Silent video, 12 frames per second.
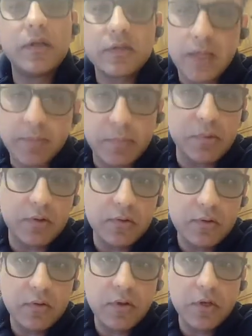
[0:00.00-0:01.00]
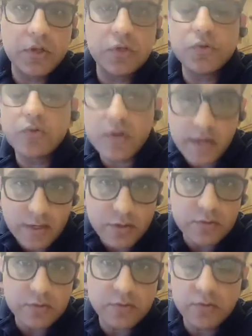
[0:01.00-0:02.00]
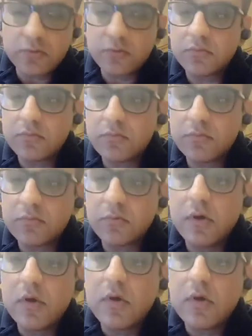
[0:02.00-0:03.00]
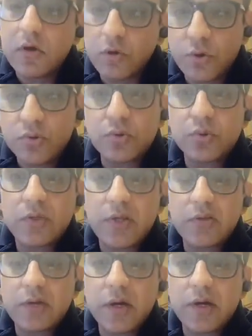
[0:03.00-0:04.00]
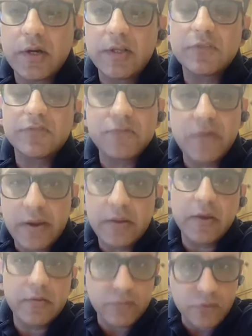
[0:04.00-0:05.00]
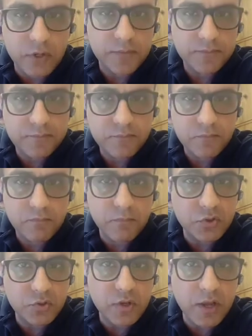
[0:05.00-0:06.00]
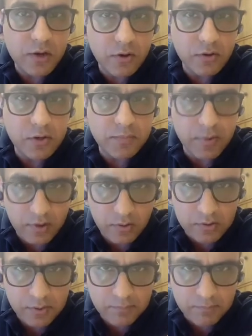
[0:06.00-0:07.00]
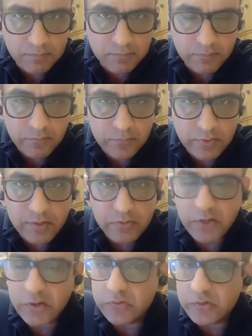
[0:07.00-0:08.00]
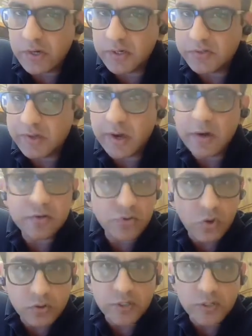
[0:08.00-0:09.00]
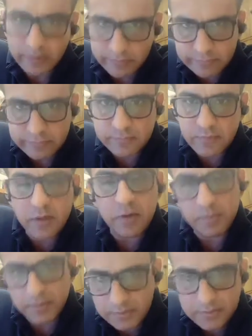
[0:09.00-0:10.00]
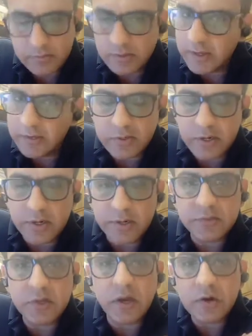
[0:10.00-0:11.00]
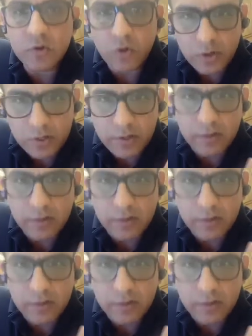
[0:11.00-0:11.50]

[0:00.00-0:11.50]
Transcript: inescapable. You need to go through the NCRTs very carefully, but you cannot depend on them. The NCRTs are not enough. I repeat, the NCRTs are not